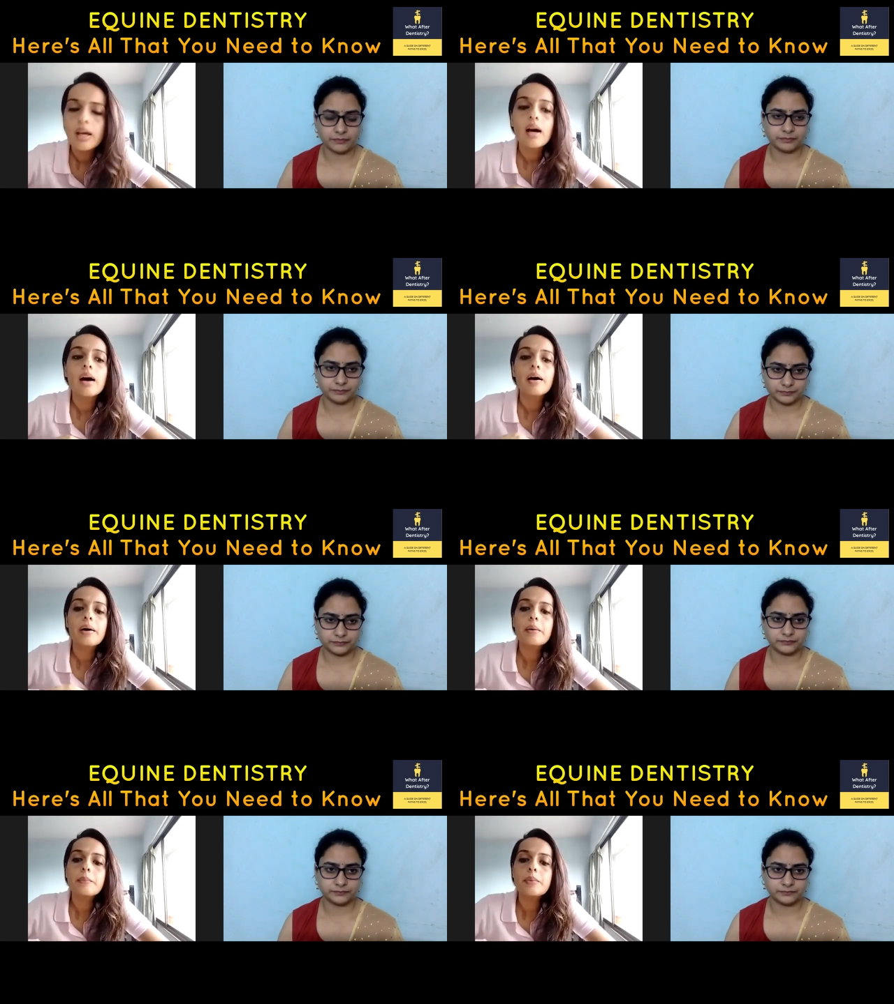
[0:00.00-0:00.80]

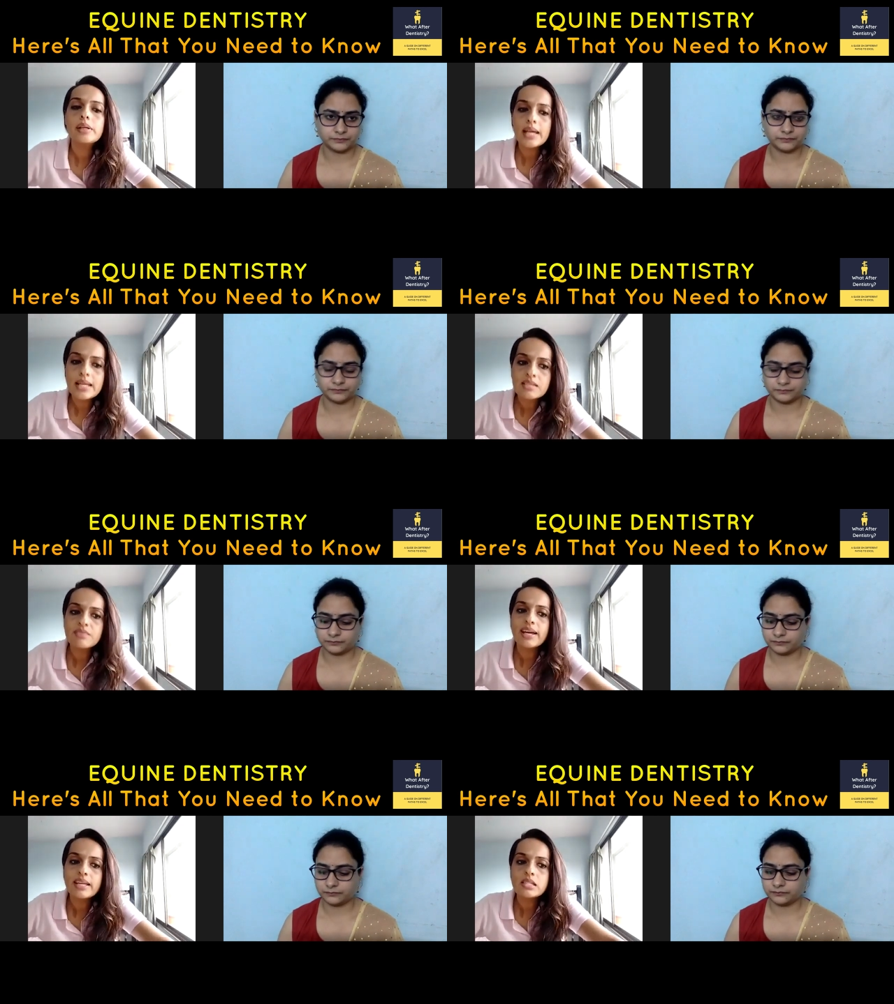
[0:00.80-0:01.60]
Speaker 1: uh, yes,
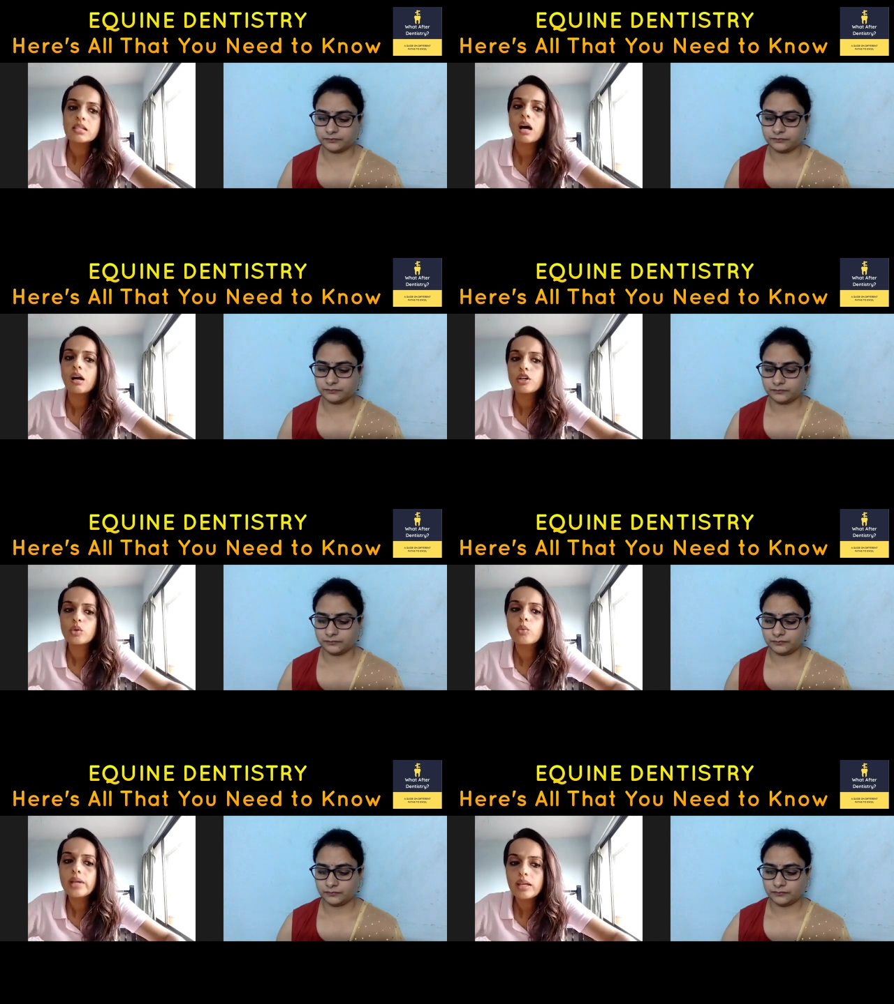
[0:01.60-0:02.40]
vets are
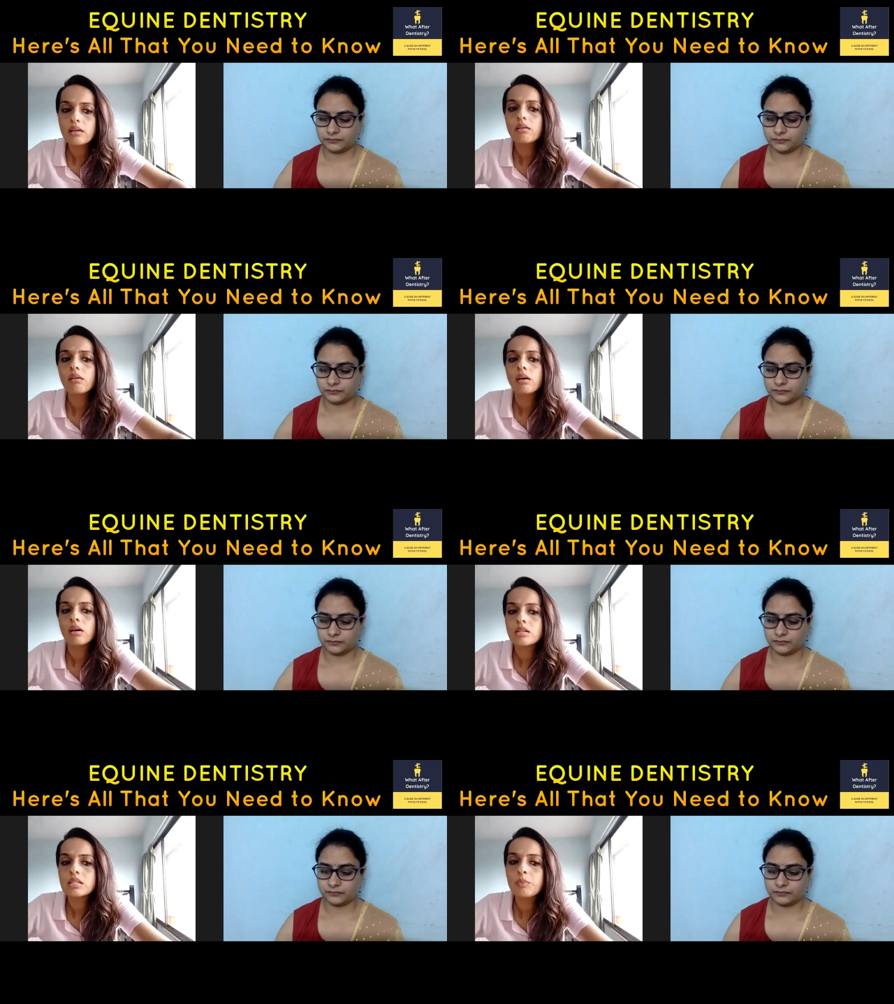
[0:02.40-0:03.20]
doing uh,
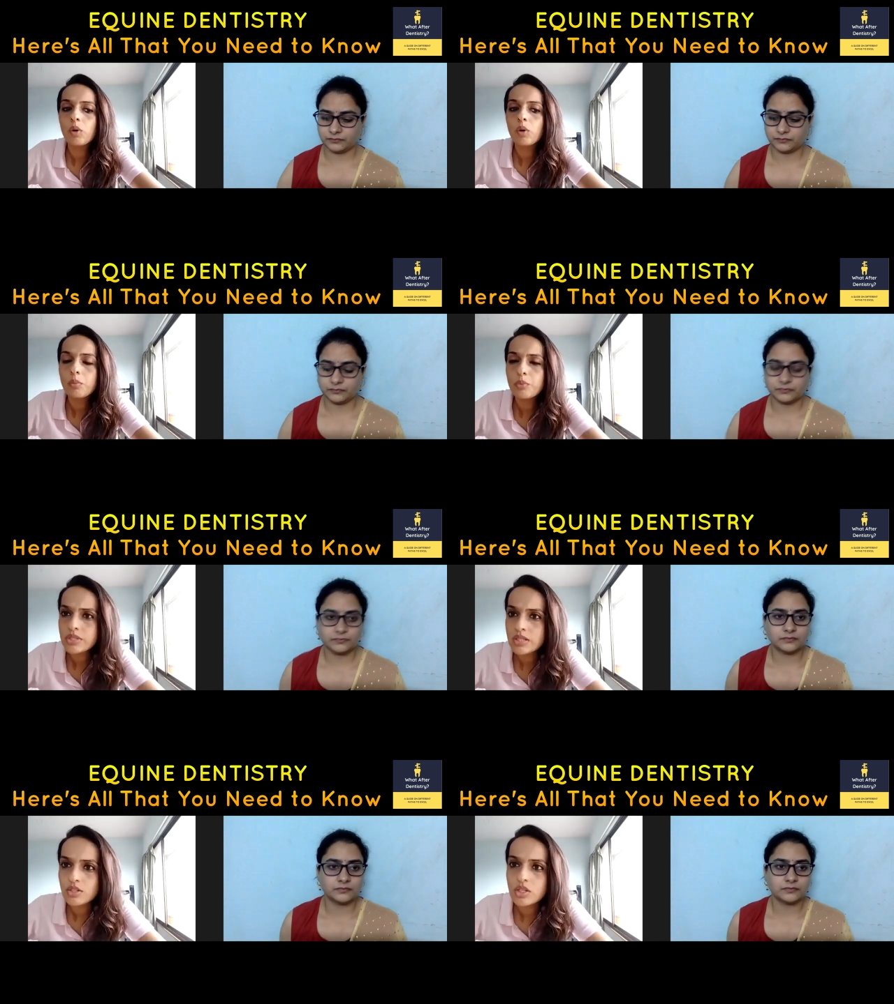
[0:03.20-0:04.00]
small
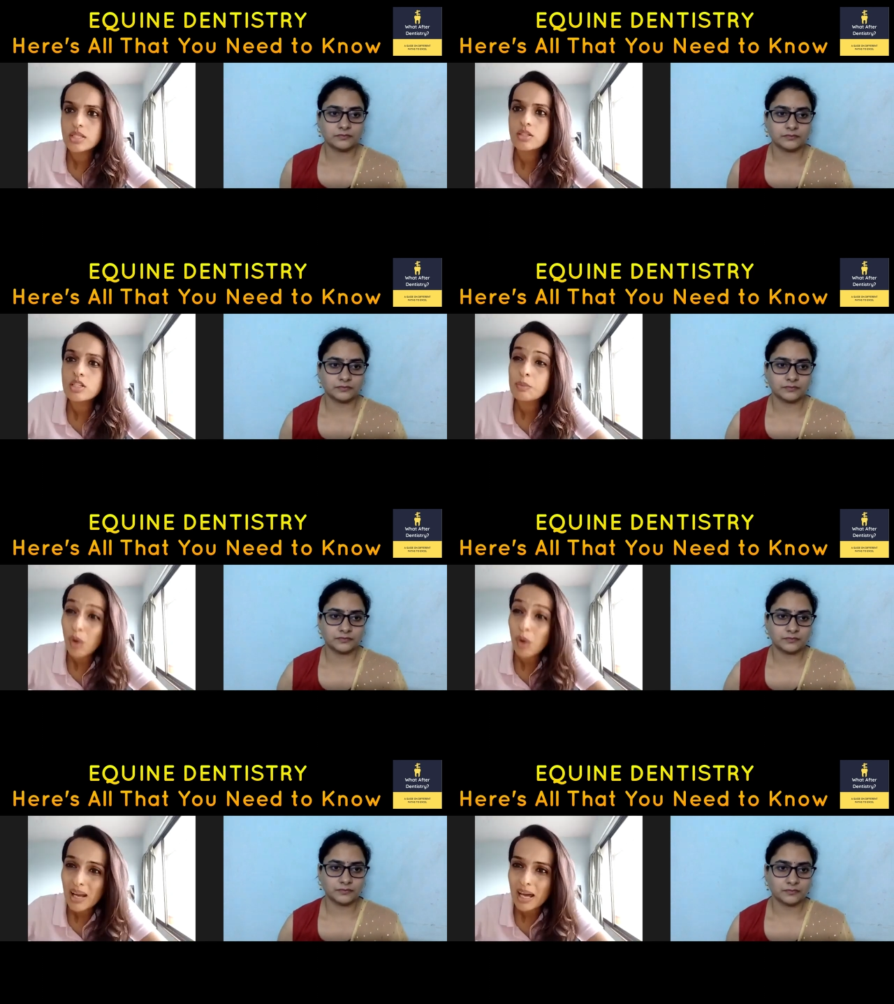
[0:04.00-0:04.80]
procedures in small
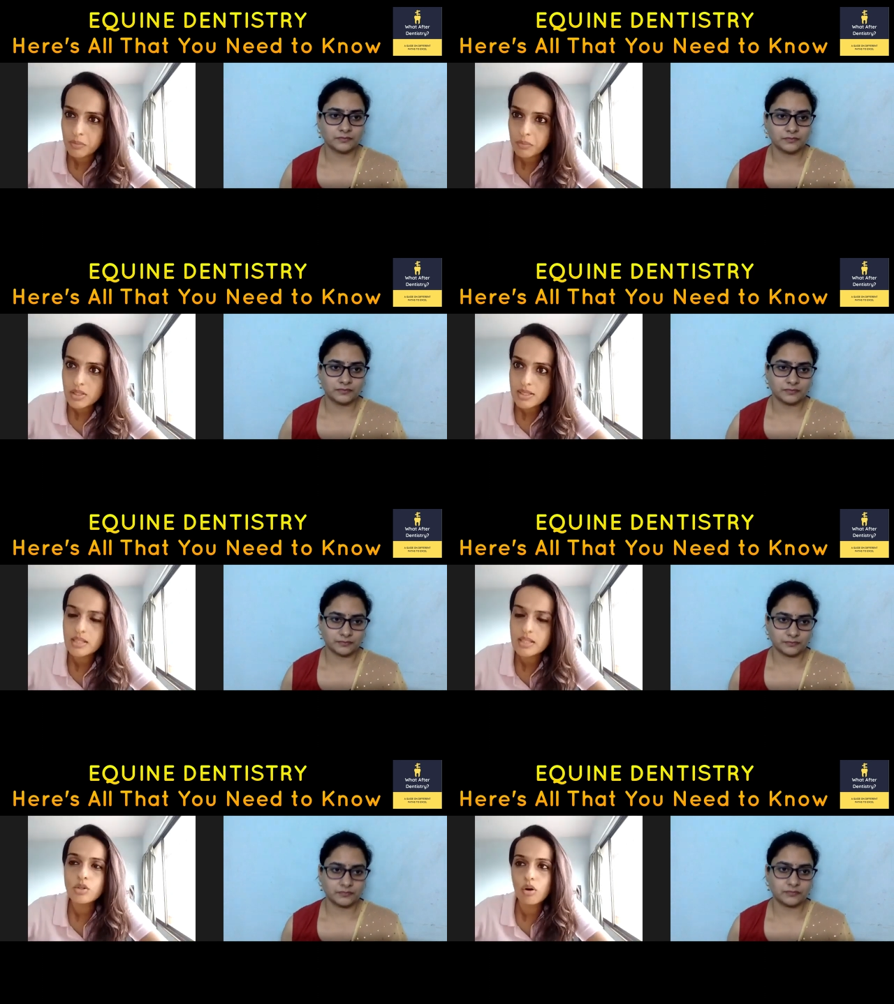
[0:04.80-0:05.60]
animals,
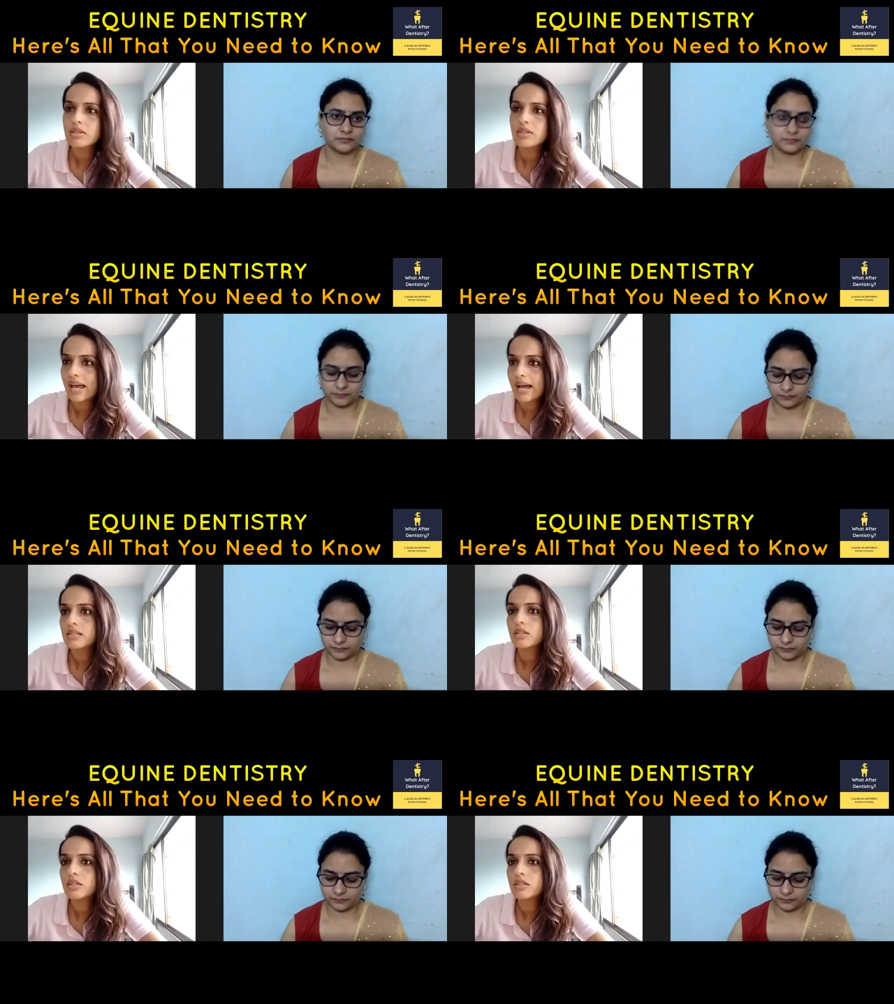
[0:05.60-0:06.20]
that's dogs, cats.